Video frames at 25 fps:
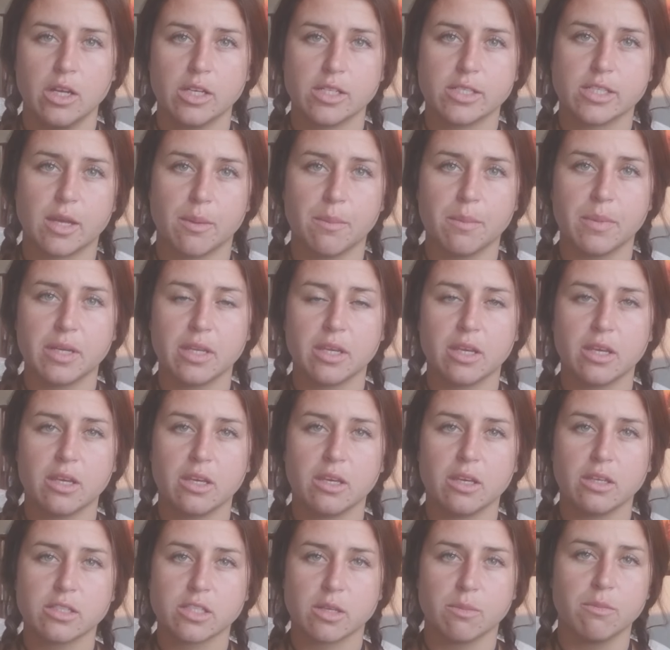some
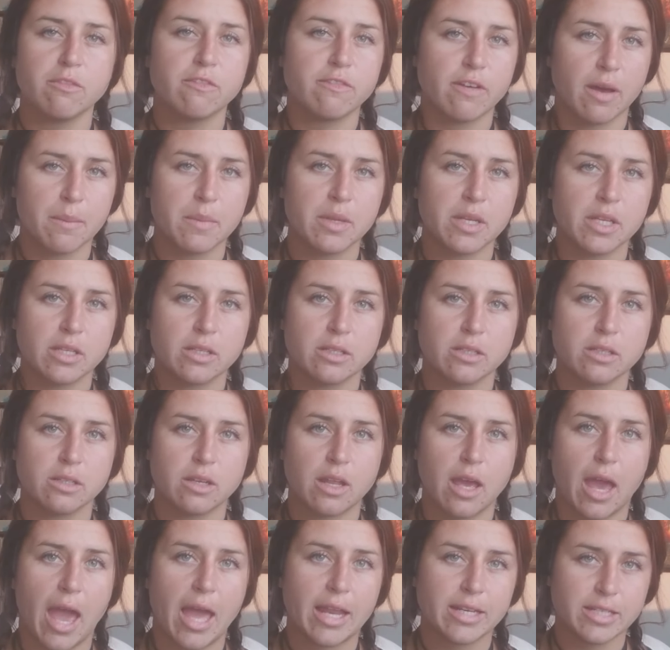
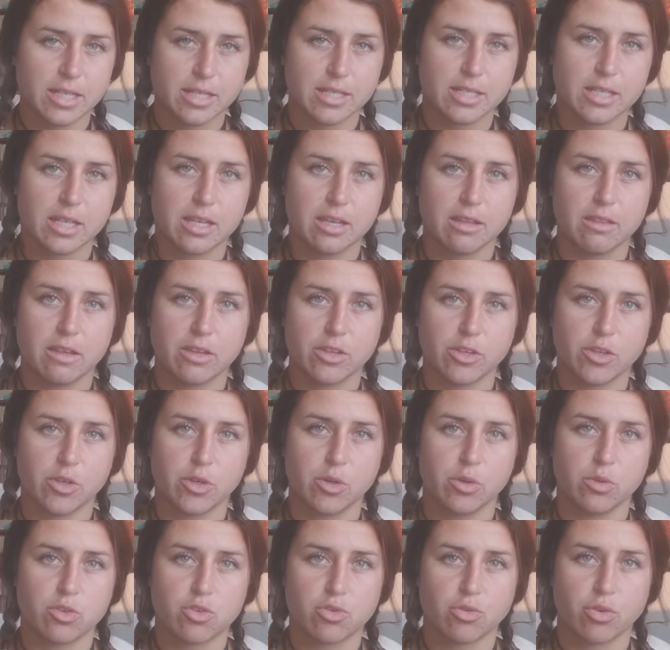feminine entity that
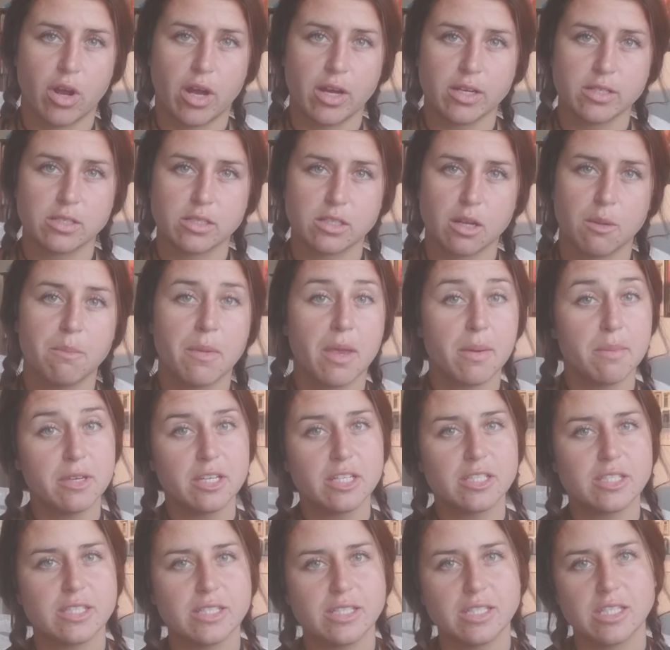you trust. Maybe
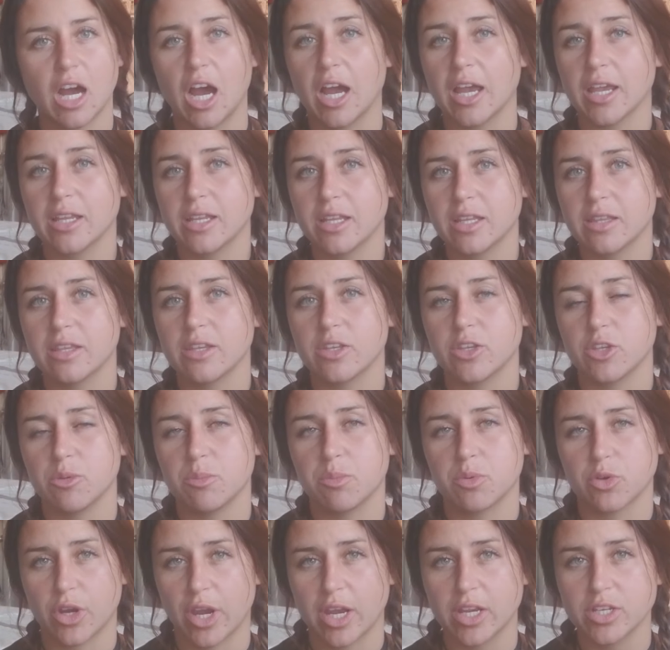it's a deity that you
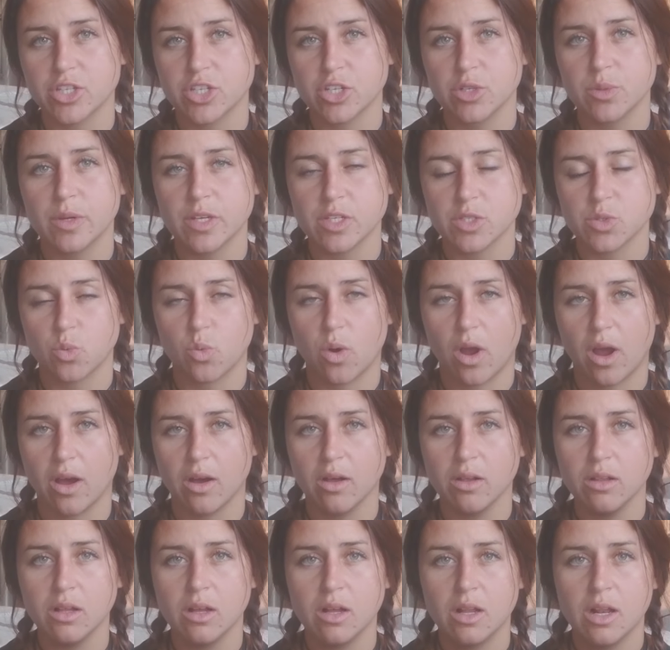pray to as
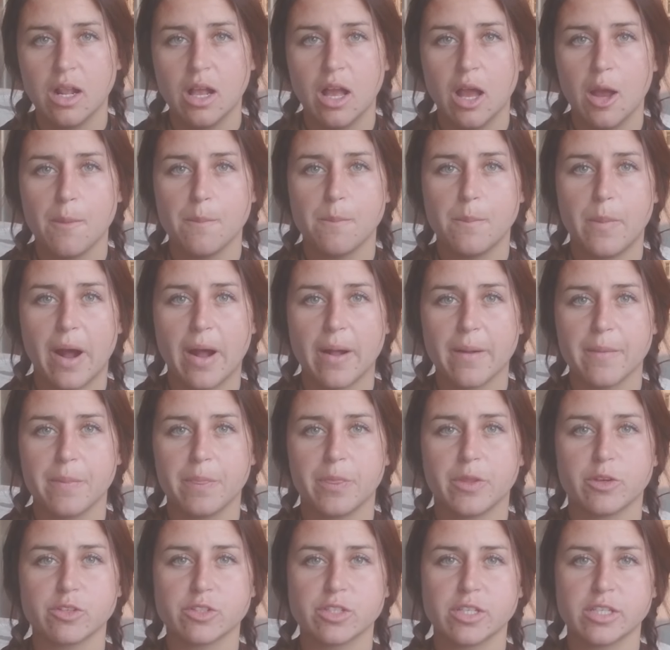well. But
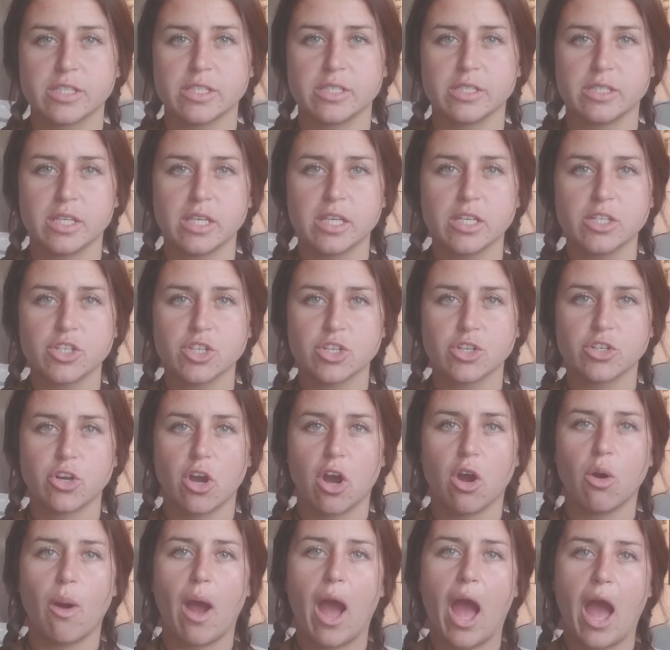there's this need to
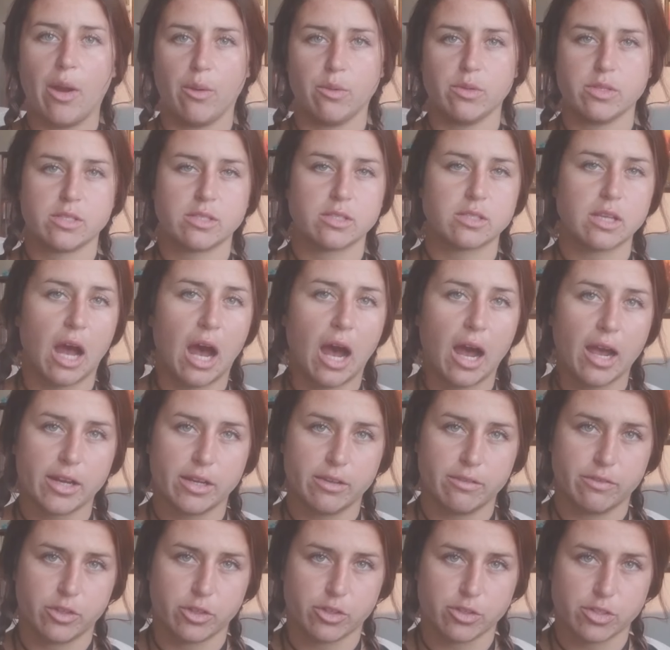go outside
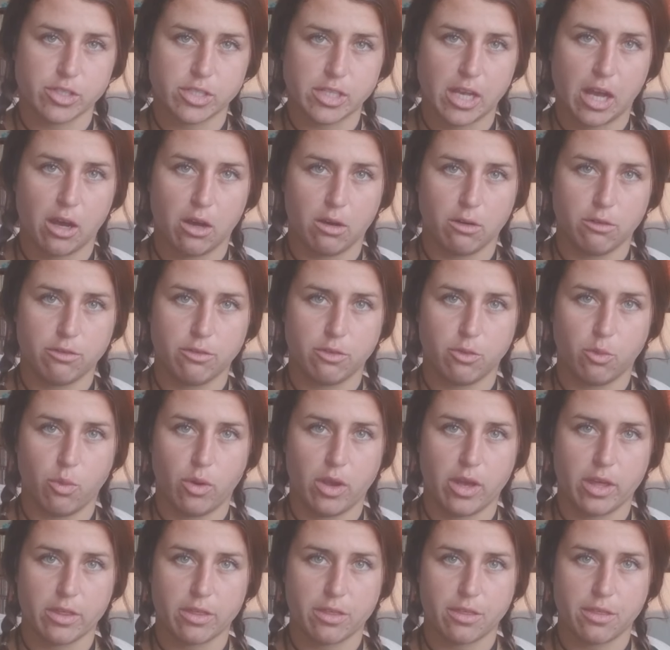of yourself
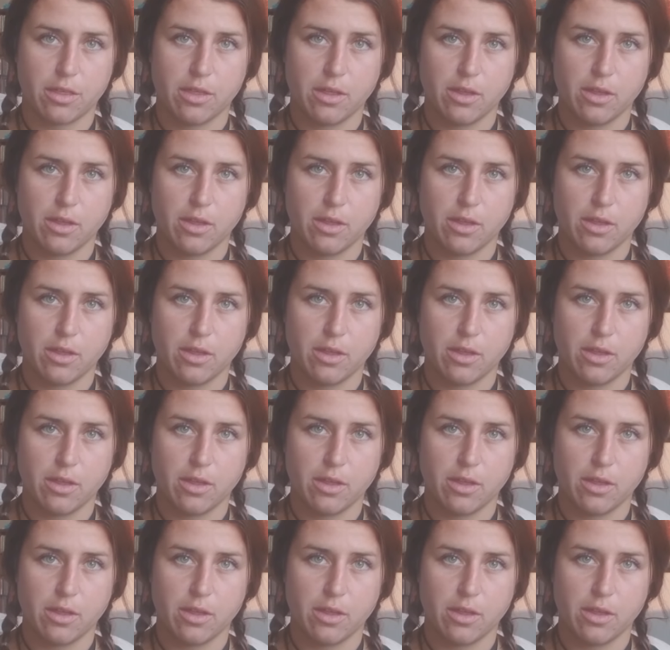with